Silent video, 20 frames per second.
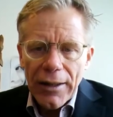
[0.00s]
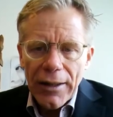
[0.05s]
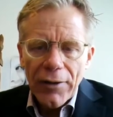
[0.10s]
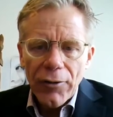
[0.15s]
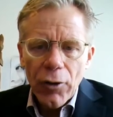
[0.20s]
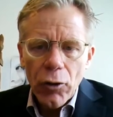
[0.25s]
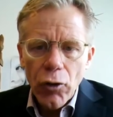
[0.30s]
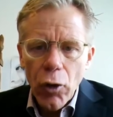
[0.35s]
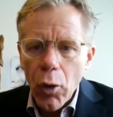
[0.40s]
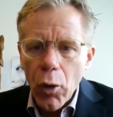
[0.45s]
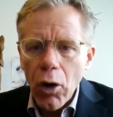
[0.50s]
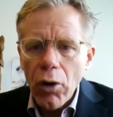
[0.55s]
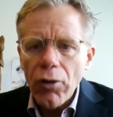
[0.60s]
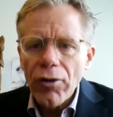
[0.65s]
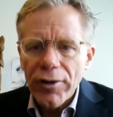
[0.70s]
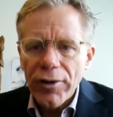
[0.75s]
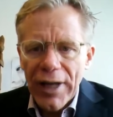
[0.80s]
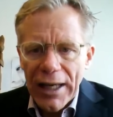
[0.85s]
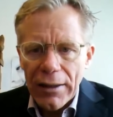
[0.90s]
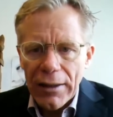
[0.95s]
I don't know
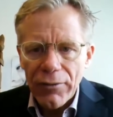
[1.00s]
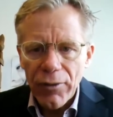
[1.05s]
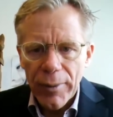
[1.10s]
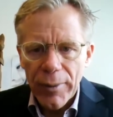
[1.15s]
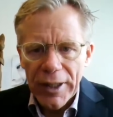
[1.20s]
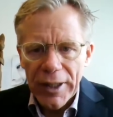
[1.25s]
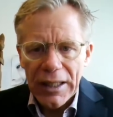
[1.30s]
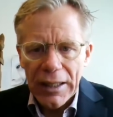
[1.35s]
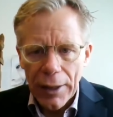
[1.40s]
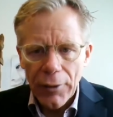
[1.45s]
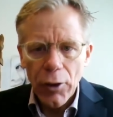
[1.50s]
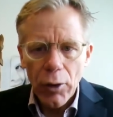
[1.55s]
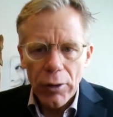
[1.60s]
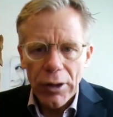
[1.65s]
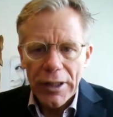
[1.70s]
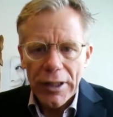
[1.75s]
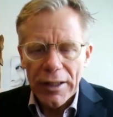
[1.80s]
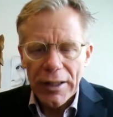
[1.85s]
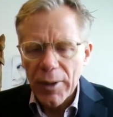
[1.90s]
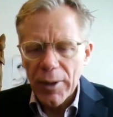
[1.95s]
all the data from Italy.
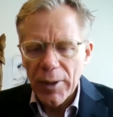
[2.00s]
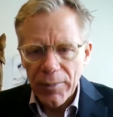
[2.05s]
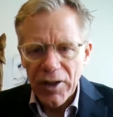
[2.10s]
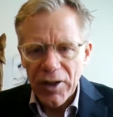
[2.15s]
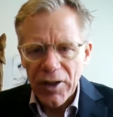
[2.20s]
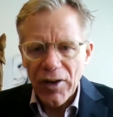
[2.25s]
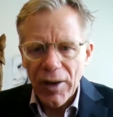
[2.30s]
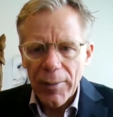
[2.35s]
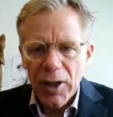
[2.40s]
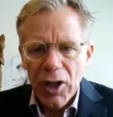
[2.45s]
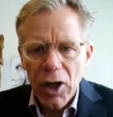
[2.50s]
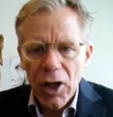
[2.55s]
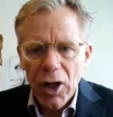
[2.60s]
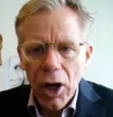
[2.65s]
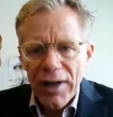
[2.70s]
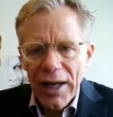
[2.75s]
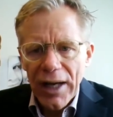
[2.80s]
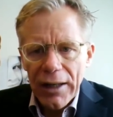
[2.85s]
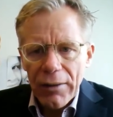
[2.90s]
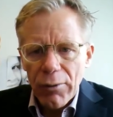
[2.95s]
I know a little bit because I'm
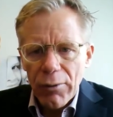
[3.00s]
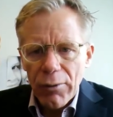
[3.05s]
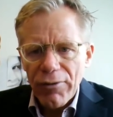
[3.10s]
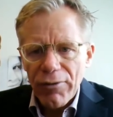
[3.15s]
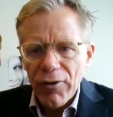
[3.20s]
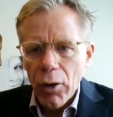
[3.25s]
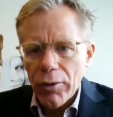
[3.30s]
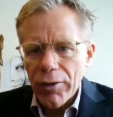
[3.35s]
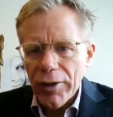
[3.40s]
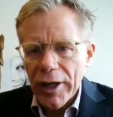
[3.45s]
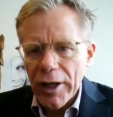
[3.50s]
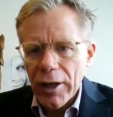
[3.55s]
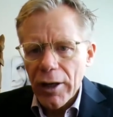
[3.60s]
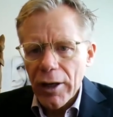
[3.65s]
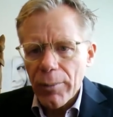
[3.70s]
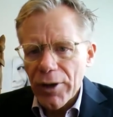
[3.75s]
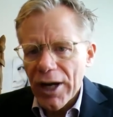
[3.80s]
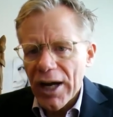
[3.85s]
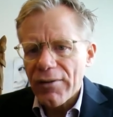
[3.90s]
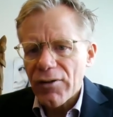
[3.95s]
in contact with folk
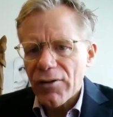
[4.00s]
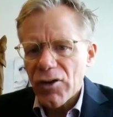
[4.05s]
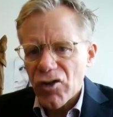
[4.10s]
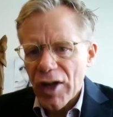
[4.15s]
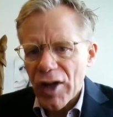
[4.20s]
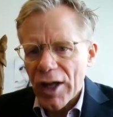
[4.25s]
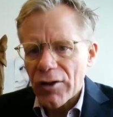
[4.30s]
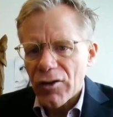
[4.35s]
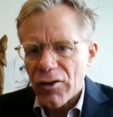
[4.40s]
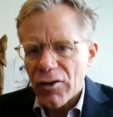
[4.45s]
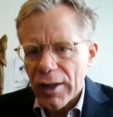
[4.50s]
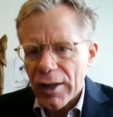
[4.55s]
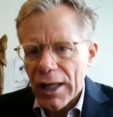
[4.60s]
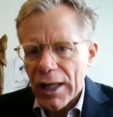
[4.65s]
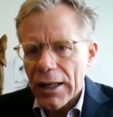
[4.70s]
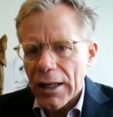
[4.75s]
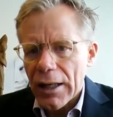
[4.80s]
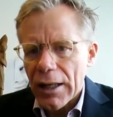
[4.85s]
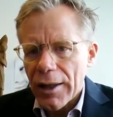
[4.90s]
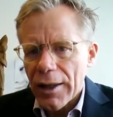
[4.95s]
there, but I have a
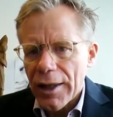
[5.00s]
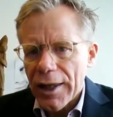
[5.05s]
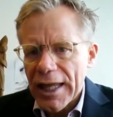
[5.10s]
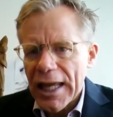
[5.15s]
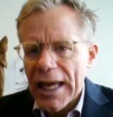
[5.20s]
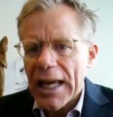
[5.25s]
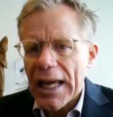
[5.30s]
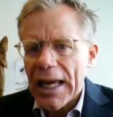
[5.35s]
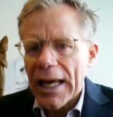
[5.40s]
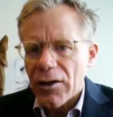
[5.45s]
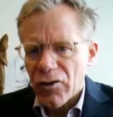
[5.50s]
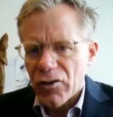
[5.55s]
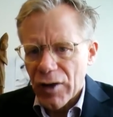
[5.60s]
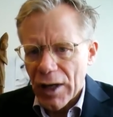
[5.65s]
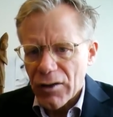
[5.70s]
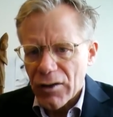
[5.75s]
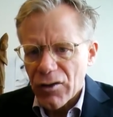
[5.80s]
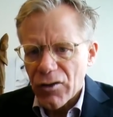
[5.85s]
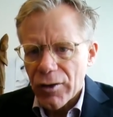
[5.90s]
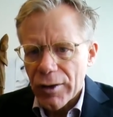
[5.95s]
sense that they
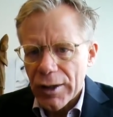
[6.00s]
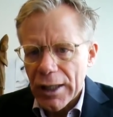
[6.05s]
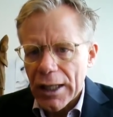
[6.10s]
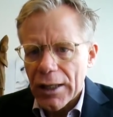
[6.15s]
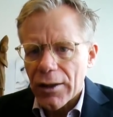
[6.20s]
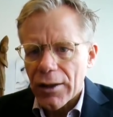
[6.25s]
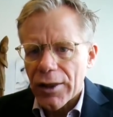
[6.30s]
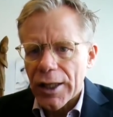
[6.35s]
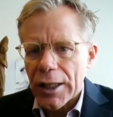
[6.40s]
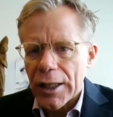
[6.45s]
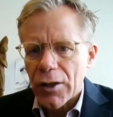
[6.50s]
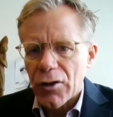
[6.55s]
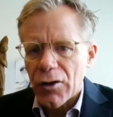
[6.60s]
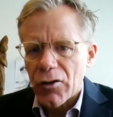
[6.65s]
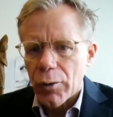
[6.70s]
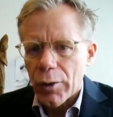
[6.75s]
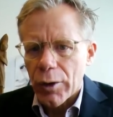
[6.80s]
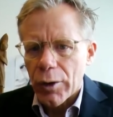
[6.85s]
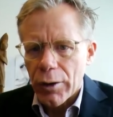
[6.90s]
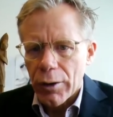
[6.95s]
had a sense that
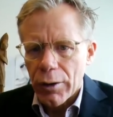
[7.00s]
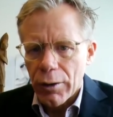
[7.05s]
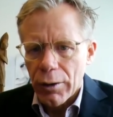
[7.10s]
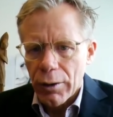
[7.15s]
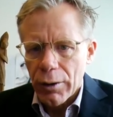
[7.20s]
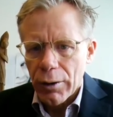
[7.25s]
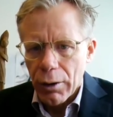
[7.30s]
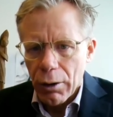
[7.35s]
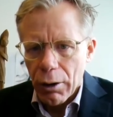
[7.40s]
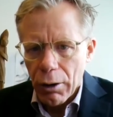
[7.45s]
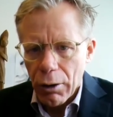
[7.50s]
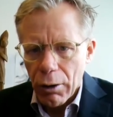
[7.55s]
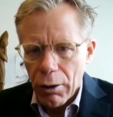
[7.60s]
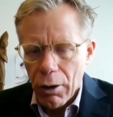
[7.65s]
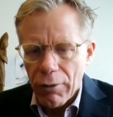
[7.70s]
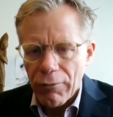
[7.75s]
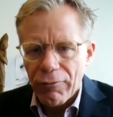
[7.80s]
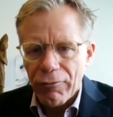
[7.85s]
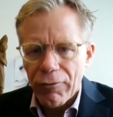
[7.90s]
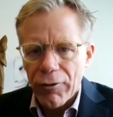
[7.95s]
things were
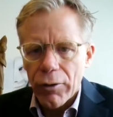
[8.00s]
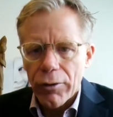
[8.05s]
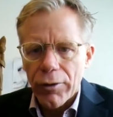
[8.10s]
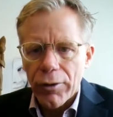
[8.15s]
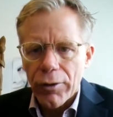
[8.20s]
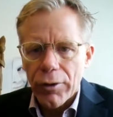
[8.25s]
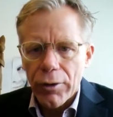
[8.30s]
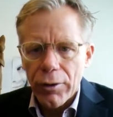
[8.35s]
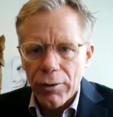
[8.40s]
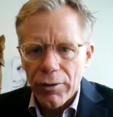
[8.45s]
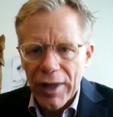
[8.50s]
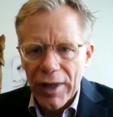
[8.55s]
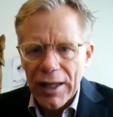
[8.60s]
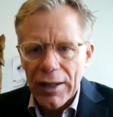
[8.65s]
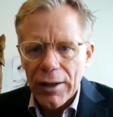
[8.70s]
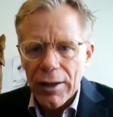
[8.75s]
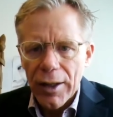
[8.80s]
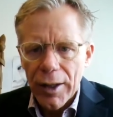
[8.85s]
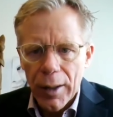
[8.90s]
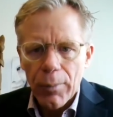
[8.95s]
a lot further
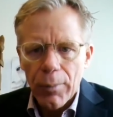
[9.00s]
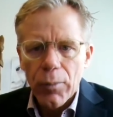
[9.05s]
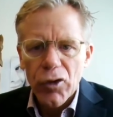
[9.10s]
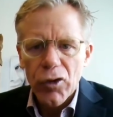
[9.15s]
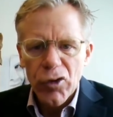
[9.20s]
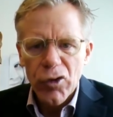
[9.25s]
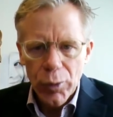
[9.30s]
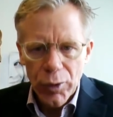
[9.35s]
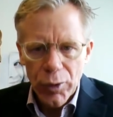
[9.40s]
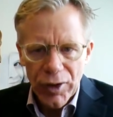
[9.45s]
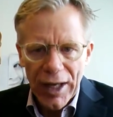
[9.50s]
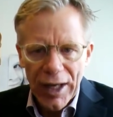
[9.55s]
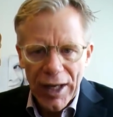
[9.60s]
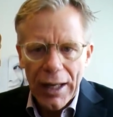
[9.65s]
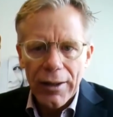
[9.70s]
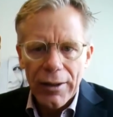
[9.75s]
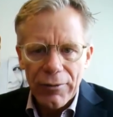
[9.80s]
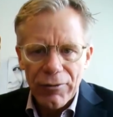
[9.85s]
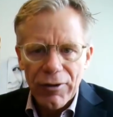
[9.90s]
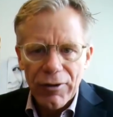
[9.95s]
than the numbers were
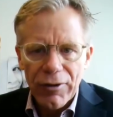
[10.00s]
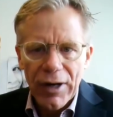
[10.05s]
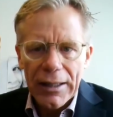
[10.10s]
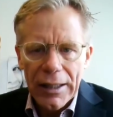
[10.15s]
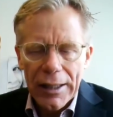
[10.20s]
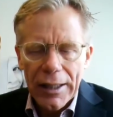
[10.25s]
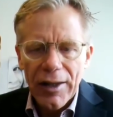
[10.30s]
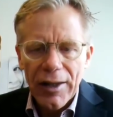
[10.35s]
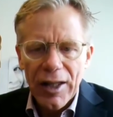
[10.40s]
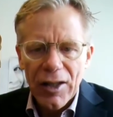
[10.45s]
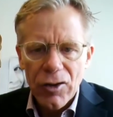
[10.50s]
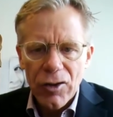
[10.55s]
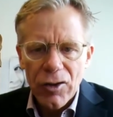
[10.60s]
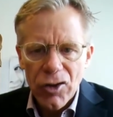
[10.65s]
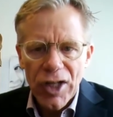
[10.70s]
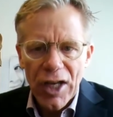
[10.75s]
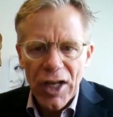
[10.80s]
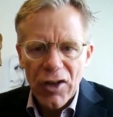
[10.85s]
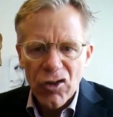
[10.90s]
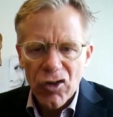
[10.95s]
telling, frankly, and that
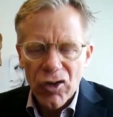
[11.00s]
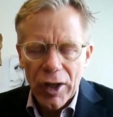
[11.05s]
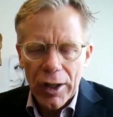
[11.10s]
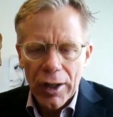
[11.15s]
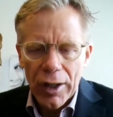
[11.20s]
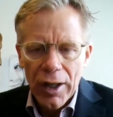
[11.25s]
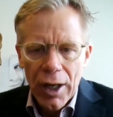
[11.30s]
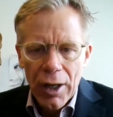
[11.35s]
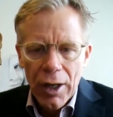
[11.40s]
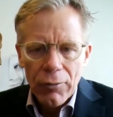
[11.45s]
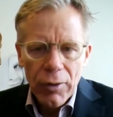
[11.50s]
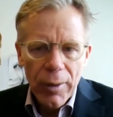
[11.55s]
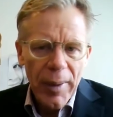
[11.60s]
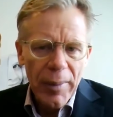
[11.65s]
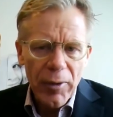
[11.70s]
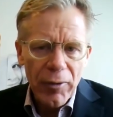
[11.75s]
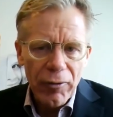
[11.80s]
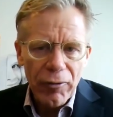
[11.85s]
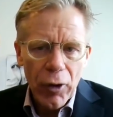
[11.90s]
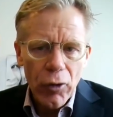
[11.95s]
the testing,
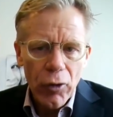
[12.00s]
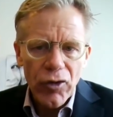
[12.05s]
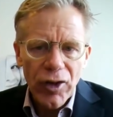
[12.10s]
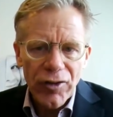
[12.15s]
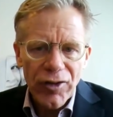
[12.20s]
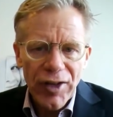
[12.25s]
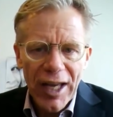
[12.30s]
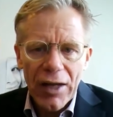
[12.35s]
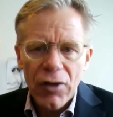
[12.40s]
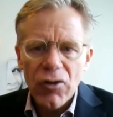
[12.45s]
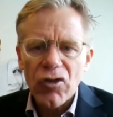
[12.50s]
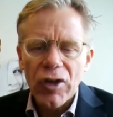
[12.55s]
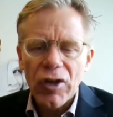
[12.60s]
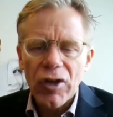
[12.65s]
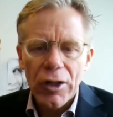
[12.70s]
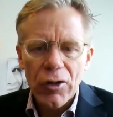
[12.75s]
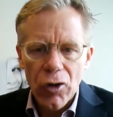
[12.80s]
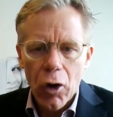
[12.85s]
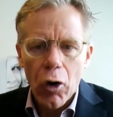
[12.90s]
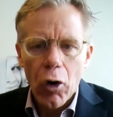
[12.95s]
remember folks, the
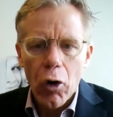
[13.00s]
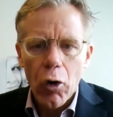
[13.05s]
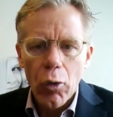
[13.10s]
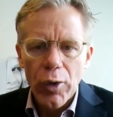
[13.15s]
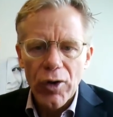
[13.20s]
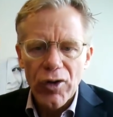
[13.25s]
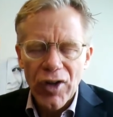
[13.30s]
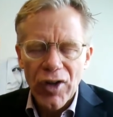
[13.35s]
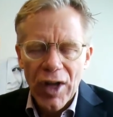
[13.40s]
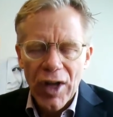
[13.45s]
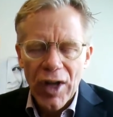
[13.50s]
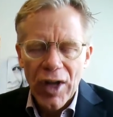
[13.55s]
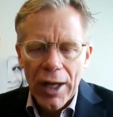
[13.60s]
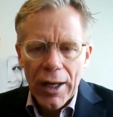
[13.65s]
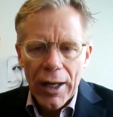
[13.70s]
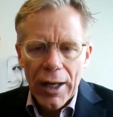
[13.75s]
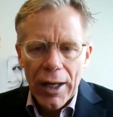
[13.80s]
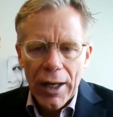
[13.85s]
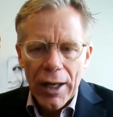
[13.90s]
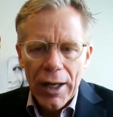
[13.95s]
testing is always
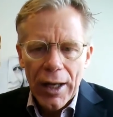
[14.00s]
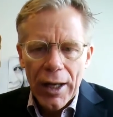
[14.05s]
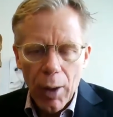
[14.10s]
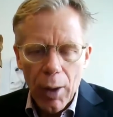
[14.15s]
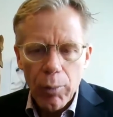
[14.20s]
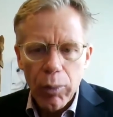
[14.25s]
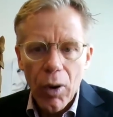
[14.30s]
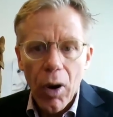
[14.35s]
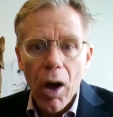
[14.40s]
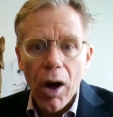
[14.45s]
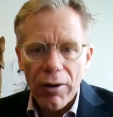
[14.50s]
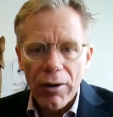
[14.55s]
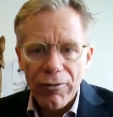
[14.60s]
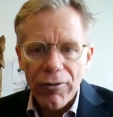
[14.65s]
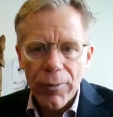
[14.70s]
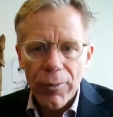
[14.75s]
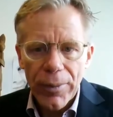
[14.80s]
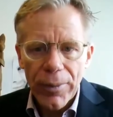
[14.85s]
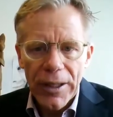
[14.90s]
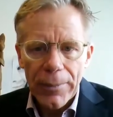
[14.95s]
a
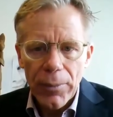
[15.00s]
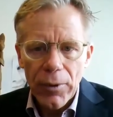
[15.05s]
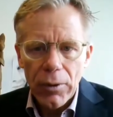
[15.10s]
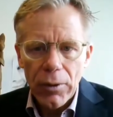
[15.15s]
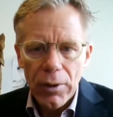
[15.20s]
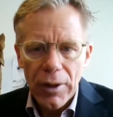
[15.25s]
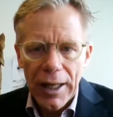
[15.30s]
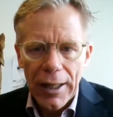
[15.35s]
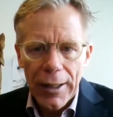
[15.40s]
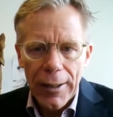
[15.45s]
block for people.